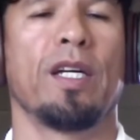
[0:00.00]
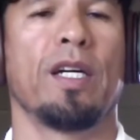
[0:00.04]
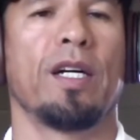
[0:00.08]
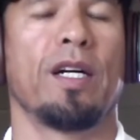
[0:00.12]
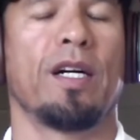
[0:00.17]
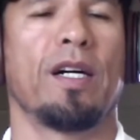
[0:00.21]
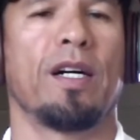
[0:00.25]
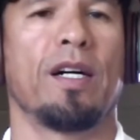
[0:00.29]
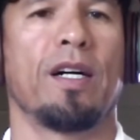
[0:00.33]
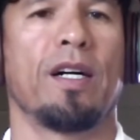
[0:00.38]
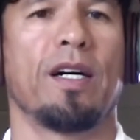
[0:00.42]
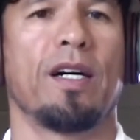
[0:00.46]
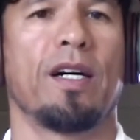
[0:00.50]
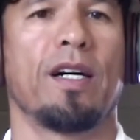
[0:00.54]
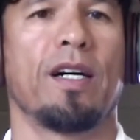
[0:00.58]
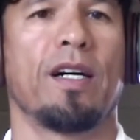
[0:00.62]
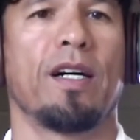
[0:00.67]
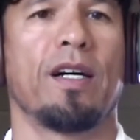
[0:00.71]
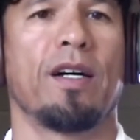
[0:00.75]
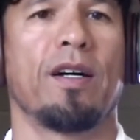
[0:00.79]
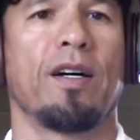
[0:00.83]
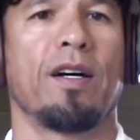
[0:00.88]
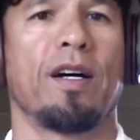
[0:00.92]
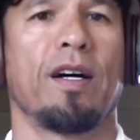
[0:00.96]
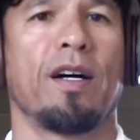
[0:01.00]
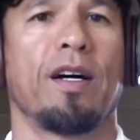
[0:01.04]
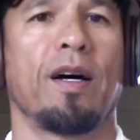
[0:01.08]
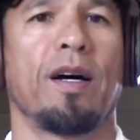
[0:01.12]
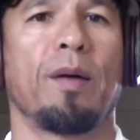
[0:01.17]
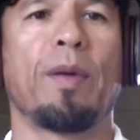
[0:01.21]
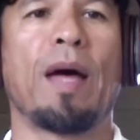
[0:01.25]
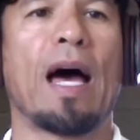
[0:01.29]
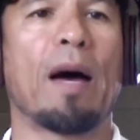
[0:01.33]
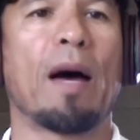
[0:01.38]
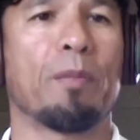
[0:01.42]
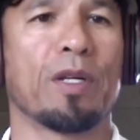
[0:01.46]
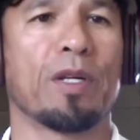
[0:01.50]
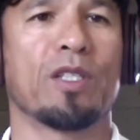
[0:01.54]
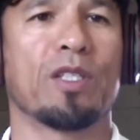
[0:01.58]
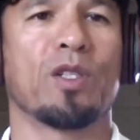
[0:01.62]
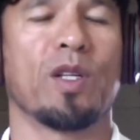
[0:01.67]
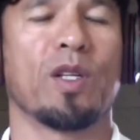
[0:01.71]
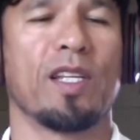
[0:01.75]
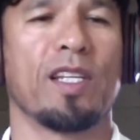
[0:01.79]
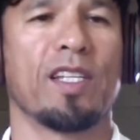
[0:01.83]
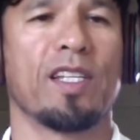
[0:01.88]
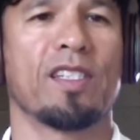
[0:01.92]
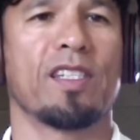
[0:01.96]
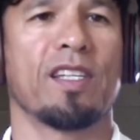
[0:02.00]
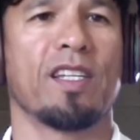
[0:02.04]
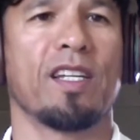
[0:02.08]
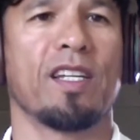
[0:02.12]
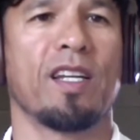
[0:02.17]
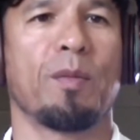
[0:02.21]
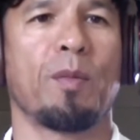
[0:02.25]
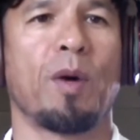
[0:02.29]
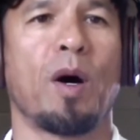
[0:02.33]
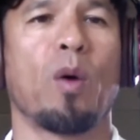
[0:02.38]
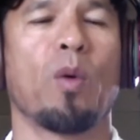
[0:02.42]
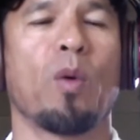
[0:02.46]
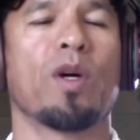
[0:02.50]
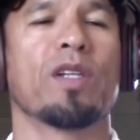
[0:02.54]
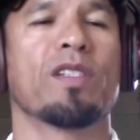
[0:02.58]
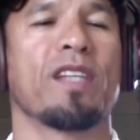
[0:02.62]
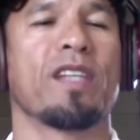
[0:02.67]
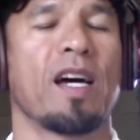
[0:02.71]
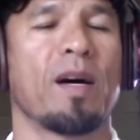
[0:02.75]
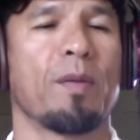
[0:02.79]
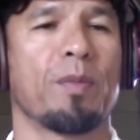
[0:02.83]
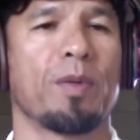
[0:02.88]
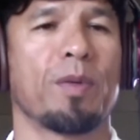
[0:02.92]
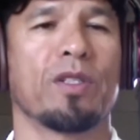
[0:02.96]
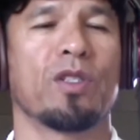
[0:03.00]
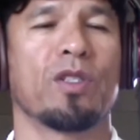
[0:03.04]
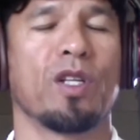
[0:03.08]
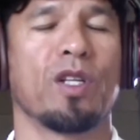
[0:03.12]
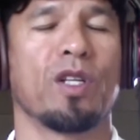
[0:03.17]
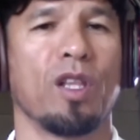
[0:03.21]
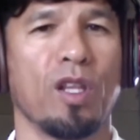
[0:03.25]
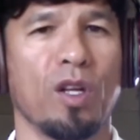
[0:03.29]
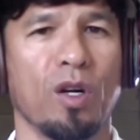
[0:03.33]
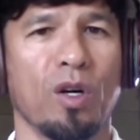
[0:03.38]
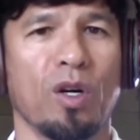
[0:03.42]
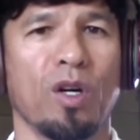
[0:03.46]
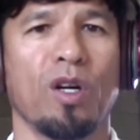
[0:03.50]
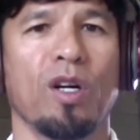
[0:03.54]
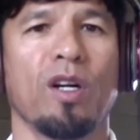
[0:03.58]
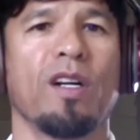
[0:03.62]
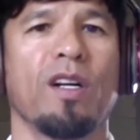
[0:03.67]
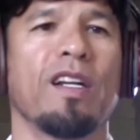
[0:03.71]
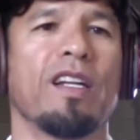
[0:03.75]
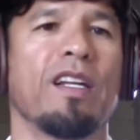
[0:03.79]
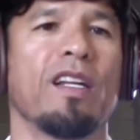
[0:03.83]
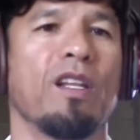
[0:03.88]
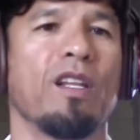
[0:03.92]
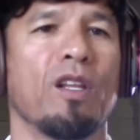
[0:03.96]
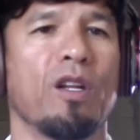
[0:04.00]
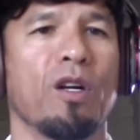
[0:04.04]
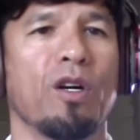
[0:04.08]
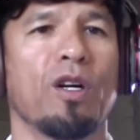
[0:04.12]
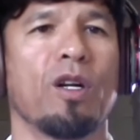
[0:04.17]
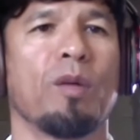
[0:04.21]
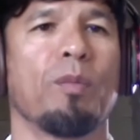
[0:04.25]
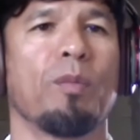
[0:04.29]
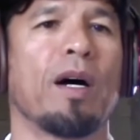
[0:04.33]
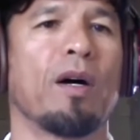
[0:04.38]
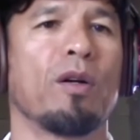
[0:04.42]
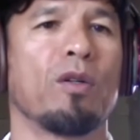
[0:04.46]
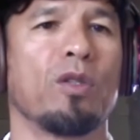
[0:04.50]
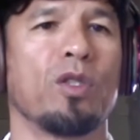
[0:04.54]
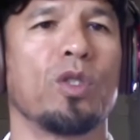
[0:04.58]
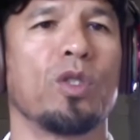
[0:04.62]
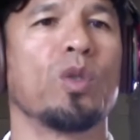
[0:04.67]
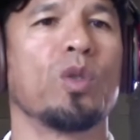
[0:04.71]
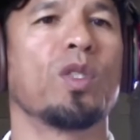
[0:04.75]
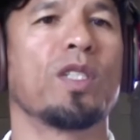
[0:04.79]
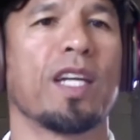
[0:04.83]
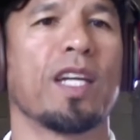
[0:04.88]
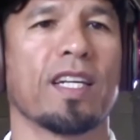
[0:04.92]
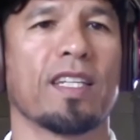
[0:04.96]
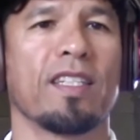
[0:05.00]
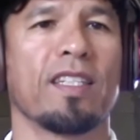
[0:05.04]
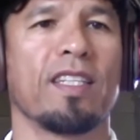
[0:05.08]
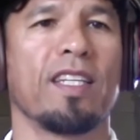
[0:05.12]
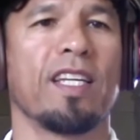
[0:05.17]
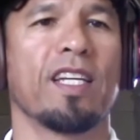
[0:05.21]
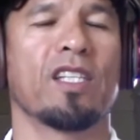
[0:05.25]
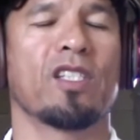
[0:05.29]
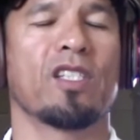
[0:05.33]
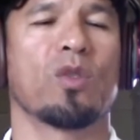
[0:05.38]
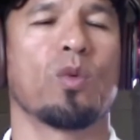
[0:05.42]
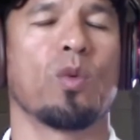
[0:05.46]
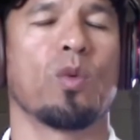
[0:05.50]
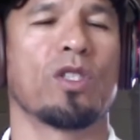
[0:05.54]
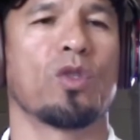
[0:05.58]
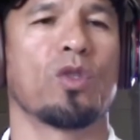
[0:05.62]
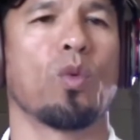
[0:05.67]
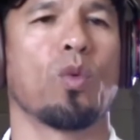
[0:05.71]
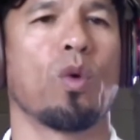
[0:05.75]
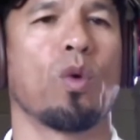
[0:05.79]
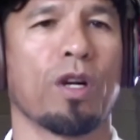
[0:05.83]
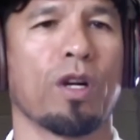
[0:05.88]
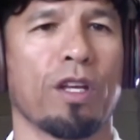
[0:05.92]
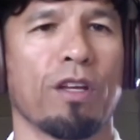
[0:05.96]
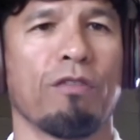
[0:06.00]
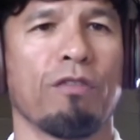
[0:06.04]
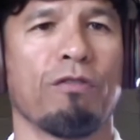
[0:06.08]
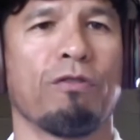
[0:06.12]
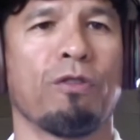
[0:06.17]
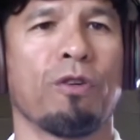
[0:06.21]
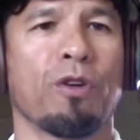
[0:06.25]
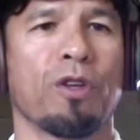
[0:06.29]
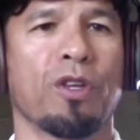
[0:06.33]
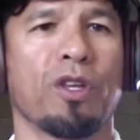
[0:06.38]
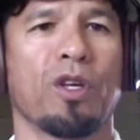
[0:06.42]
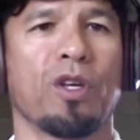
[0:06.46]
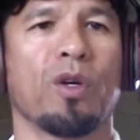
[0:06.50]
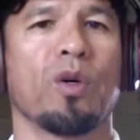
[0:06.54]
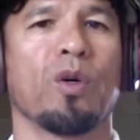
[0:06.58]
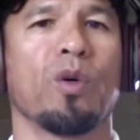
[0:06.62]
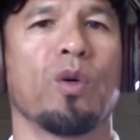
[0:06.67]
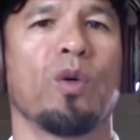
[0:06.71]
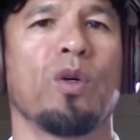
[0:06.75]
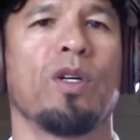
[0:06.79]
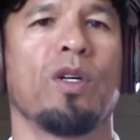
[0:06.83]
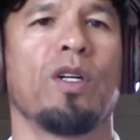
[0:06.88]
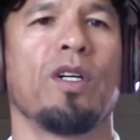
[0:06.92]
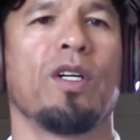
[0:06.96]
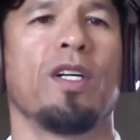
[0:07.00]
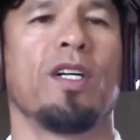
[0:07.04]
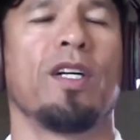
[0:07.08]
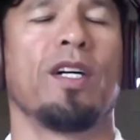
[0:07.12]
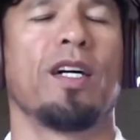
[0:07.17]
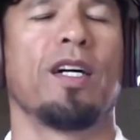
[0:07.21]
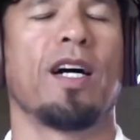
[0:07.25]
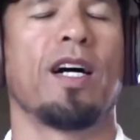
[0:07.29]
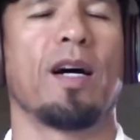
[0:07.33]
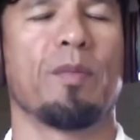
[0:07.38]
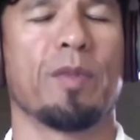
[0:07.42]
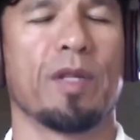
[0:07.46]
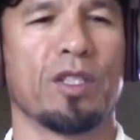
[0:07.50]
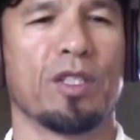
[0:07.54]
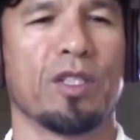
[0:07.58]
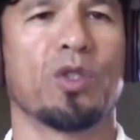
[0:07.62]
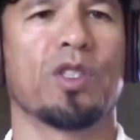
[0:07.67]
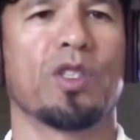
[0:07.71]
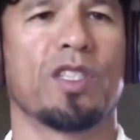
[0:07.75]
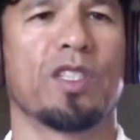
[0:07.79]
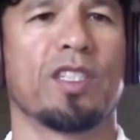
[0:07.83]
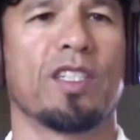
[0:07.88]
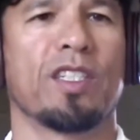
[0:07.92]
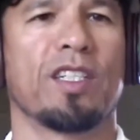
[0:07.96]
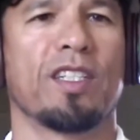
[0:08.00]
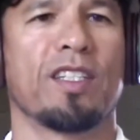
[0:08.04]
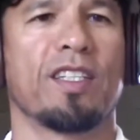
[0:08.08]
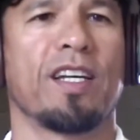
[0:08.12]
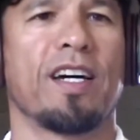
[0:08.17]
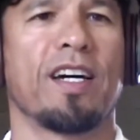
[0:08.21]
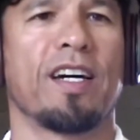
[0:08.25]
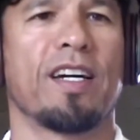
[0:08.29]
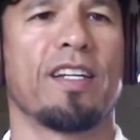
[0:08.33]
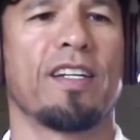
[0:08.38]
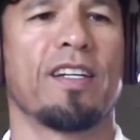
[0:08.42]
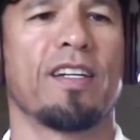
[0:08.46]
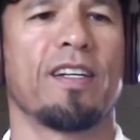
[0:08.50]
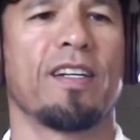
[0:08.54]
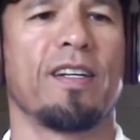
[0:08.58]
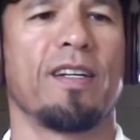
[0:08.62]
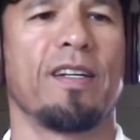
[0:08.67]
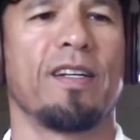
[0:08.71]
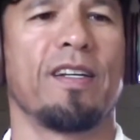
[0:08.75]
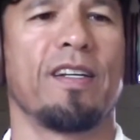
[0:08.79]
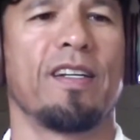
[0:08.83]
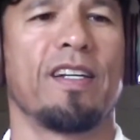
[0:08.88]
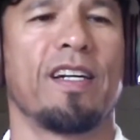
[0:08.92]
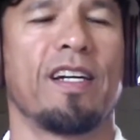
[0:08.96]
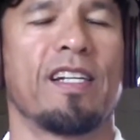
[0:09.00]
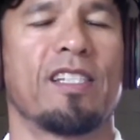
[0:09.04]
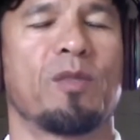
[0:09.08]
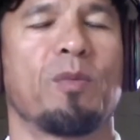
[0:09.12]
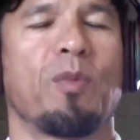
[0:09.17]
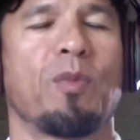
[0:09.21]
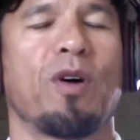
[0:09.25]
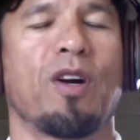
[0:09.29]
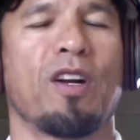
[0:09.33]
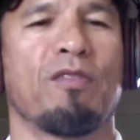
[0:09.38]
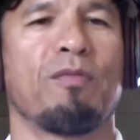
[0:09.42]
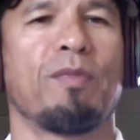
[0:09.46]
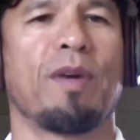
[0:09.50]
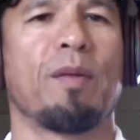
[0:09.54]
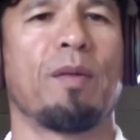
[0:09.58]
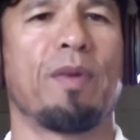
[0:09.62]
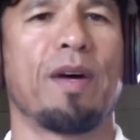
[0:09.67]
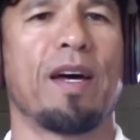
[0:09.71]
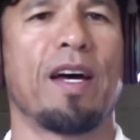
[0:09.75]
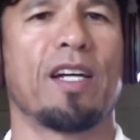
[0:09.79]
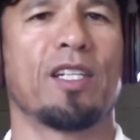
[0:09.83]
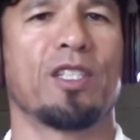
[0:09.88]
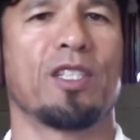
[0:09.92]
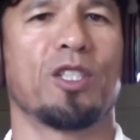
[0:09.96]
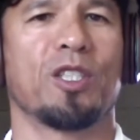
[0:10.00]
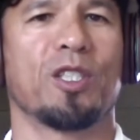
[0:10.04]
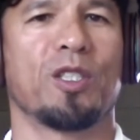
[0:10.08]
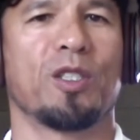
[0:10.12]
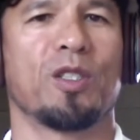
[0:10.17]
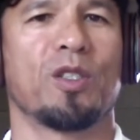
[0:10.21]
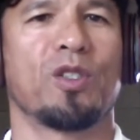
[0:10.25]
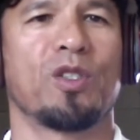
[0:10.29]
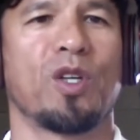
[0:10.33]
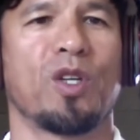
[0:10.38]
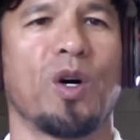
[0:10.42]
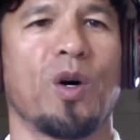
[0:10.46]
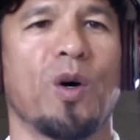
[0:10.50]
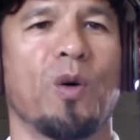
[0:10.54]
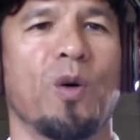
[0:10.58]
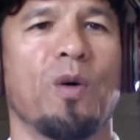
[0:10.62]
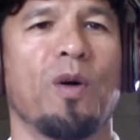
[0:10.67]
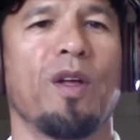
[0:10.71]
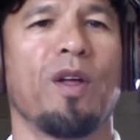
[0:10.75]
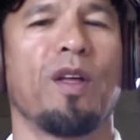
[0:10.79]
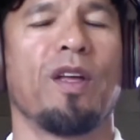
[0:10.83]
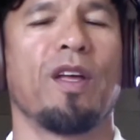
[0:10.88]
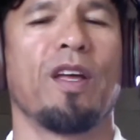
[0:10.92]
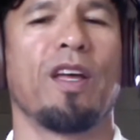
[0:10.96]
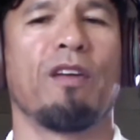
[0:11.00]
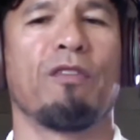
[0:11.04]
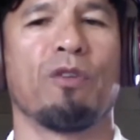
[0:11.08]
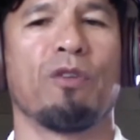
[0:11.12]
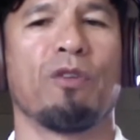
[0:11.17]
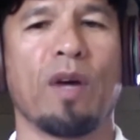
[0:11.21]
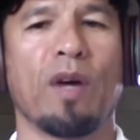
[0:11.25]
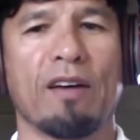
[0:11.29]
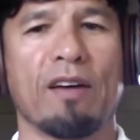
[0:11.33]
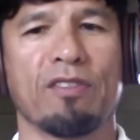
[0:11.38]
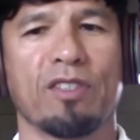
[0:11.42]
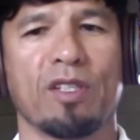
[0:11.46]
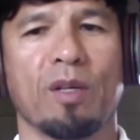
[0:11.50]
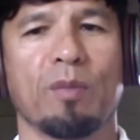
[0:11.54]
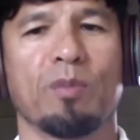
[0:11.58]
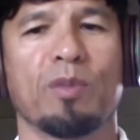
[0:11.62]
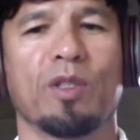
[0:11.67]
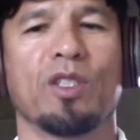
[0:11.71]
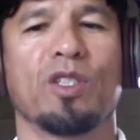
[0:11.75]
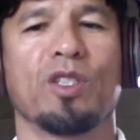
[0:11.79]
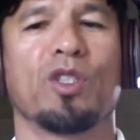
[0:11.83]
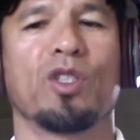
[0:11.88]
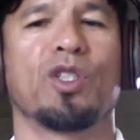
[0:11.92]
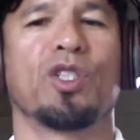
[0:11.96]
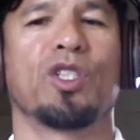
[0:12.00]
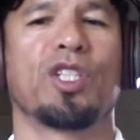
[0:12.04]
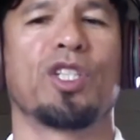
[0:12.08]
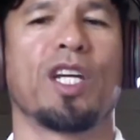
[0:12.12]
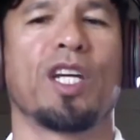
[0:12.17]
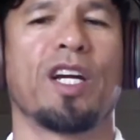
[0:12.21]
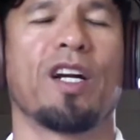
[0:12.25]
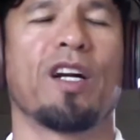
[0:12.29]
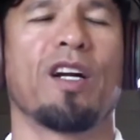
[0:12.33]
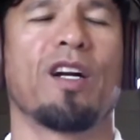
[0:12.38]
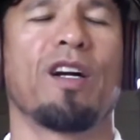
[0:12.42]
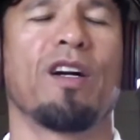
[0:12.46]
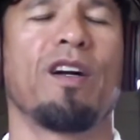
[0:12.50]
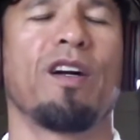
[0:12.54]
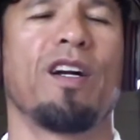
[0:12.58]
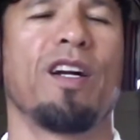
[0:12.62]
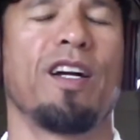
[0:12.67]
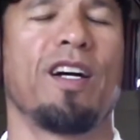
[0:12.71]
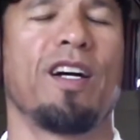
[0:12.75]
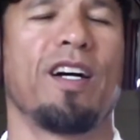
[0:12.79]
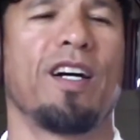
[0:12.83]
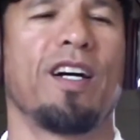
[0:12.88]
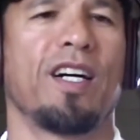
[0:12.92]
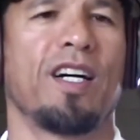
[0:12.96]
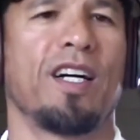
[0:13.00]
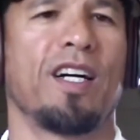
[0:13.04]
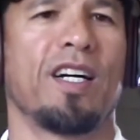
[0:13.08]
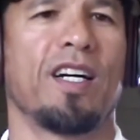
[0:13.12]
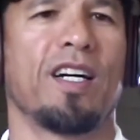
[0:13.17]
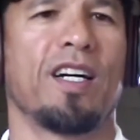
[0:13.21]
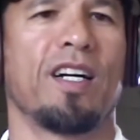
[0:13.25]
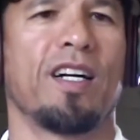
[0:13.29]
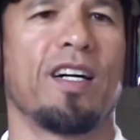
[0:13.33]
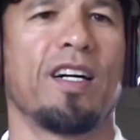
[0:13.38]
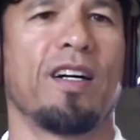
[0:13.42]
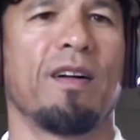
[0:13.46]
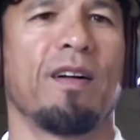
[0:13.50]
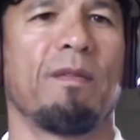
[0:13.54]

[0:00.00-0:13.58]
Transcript: uh, I'm happy to listen. I'm always happy to learn and learn about new techniques, what's working for you. I'm interested in that. That's part of my passion. So if you have something to share, uh, uh,